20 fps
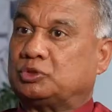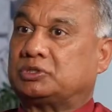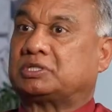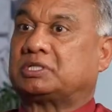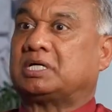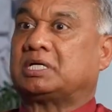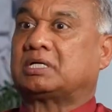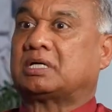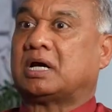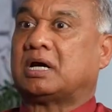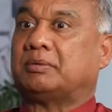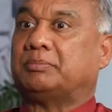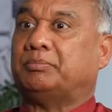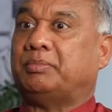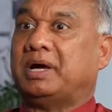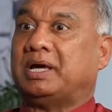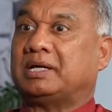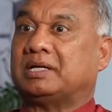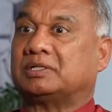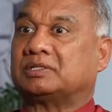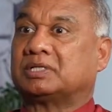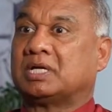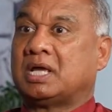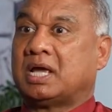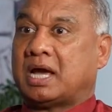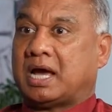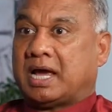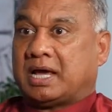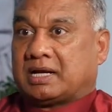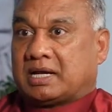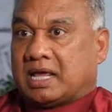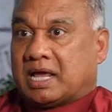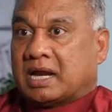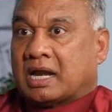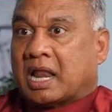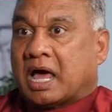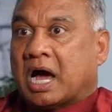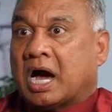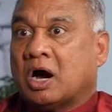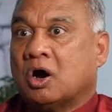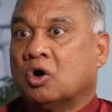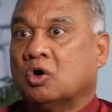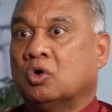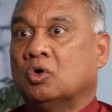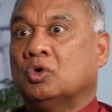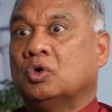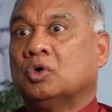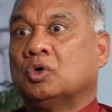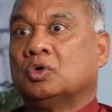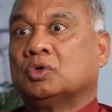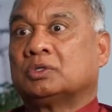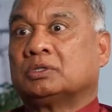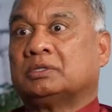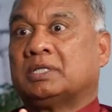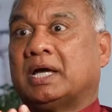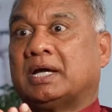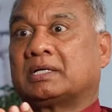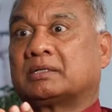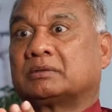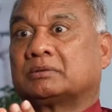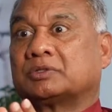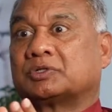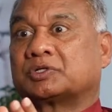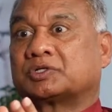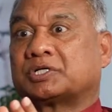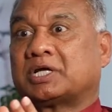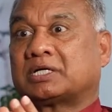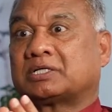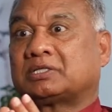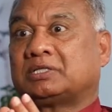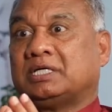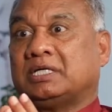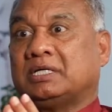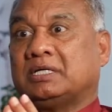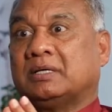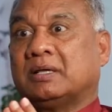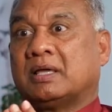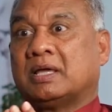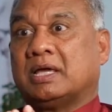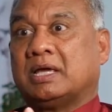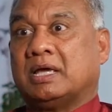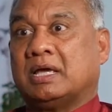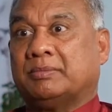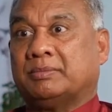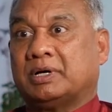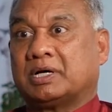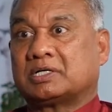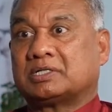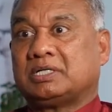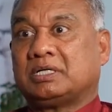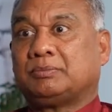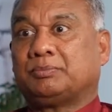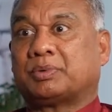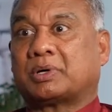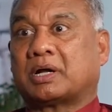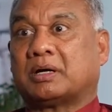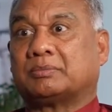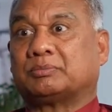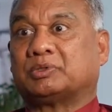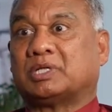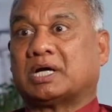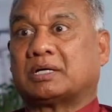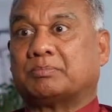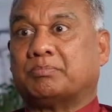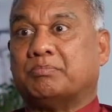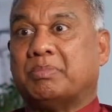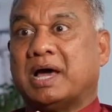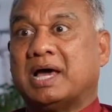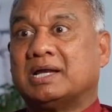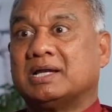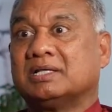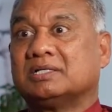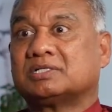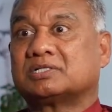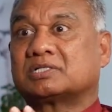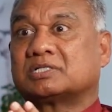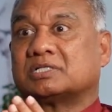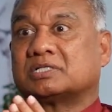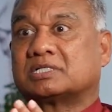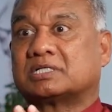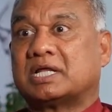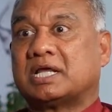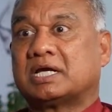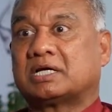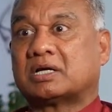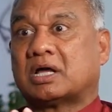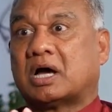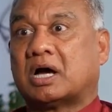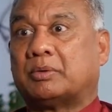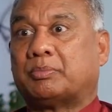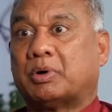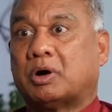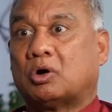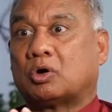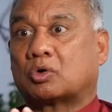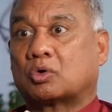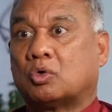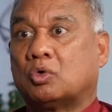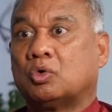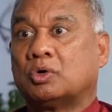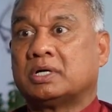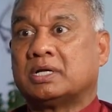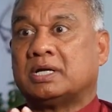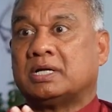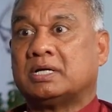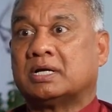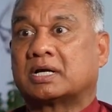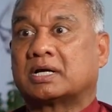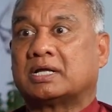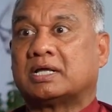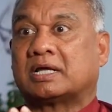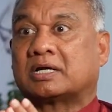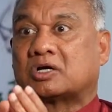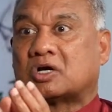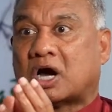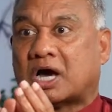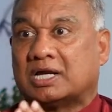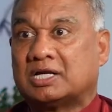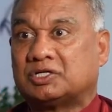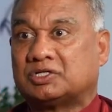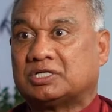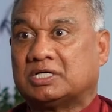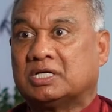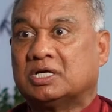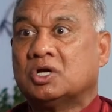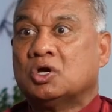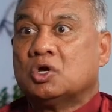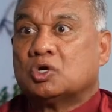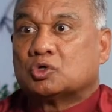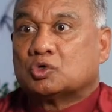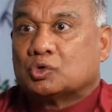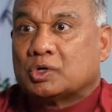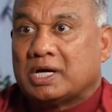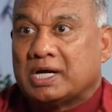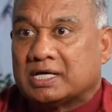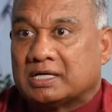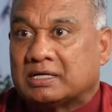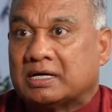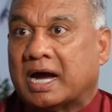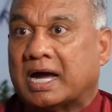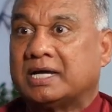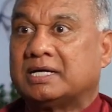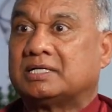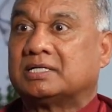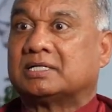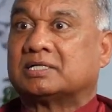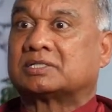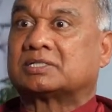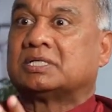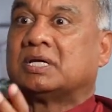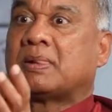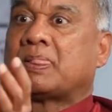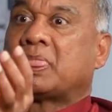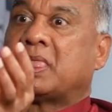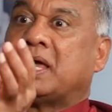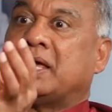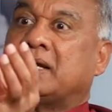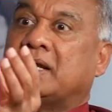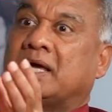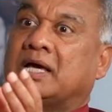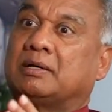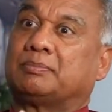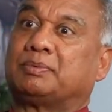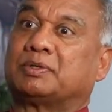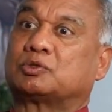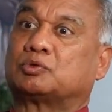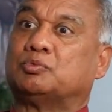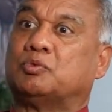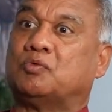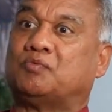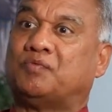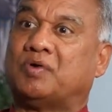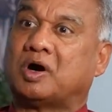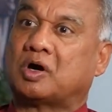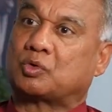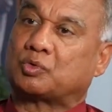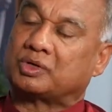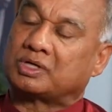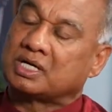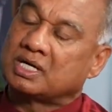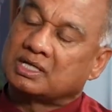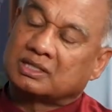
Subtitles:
a state of balance and allow that Shakti emerging from that balanced state of our own inner ecology to really guide us and help us move forward.